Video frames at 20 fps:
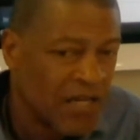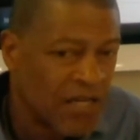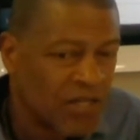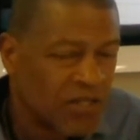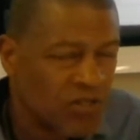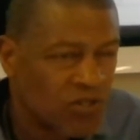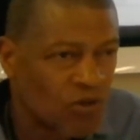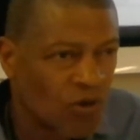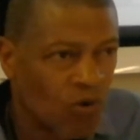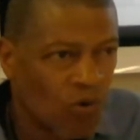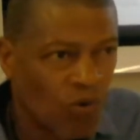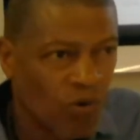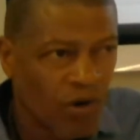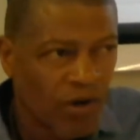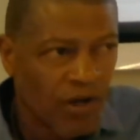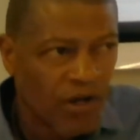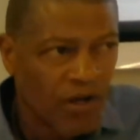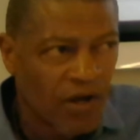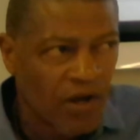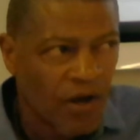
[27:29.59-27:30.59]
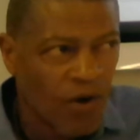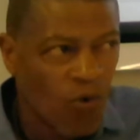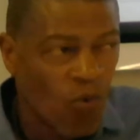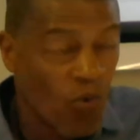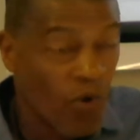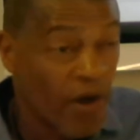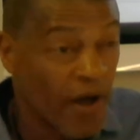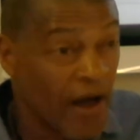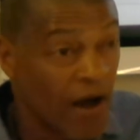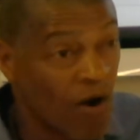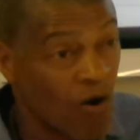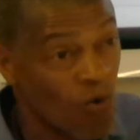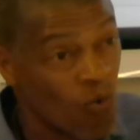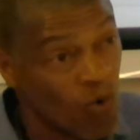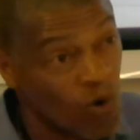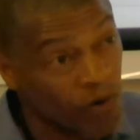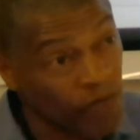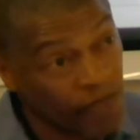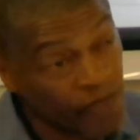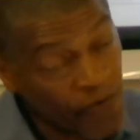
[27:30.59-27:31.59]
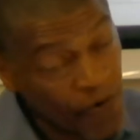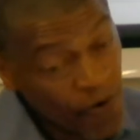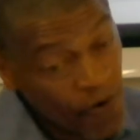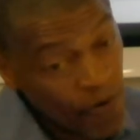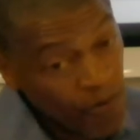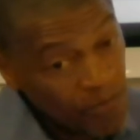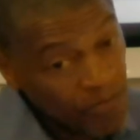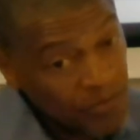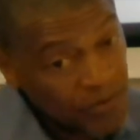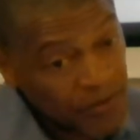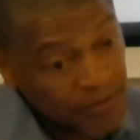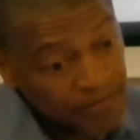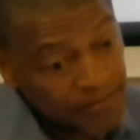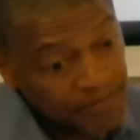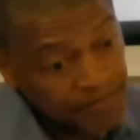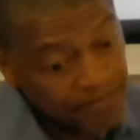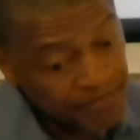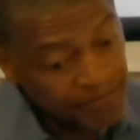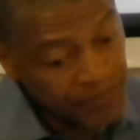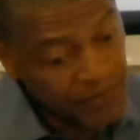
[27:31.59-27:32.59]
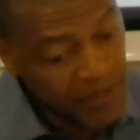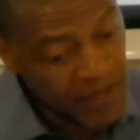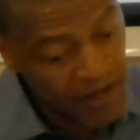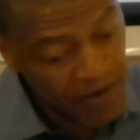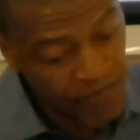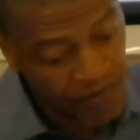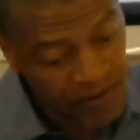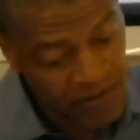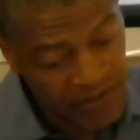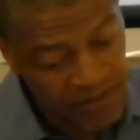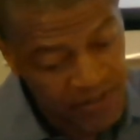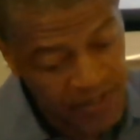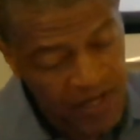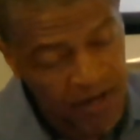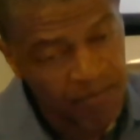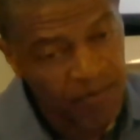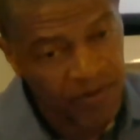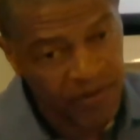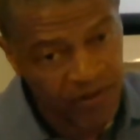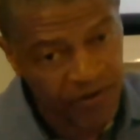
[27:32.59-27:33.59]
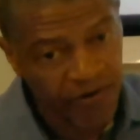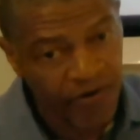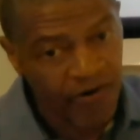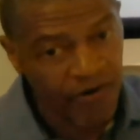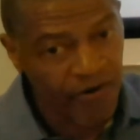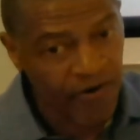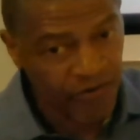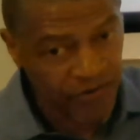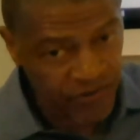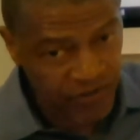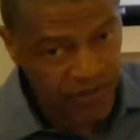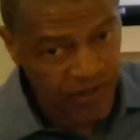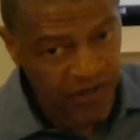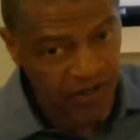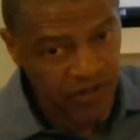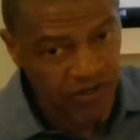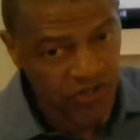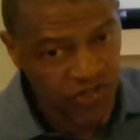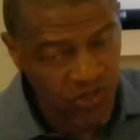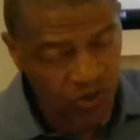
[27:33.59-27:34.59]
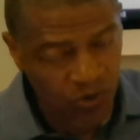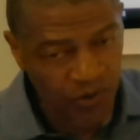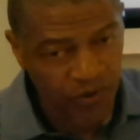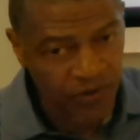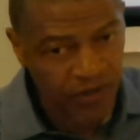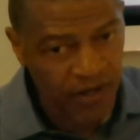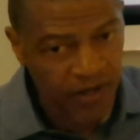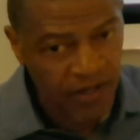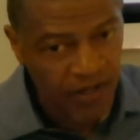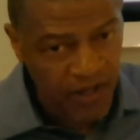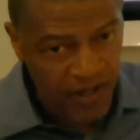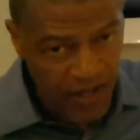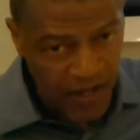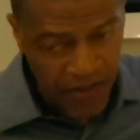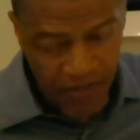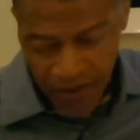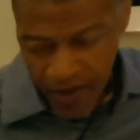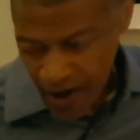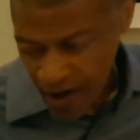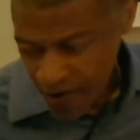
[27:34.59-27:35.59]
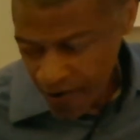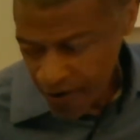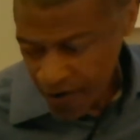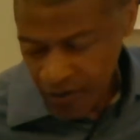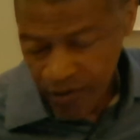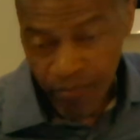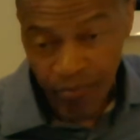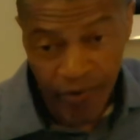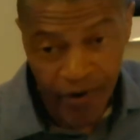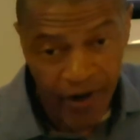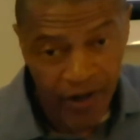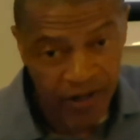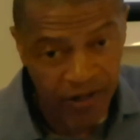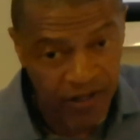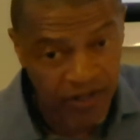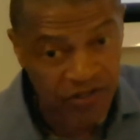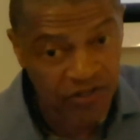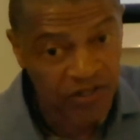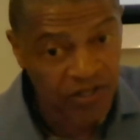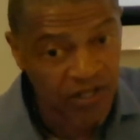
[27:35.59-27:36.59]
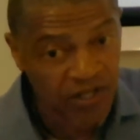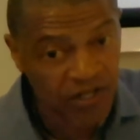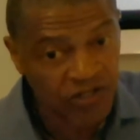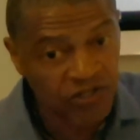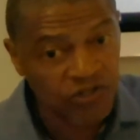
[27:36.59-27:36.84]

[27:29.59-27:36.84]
so without confirmed, you can't really say, but there are studies showing that the area of the brain is the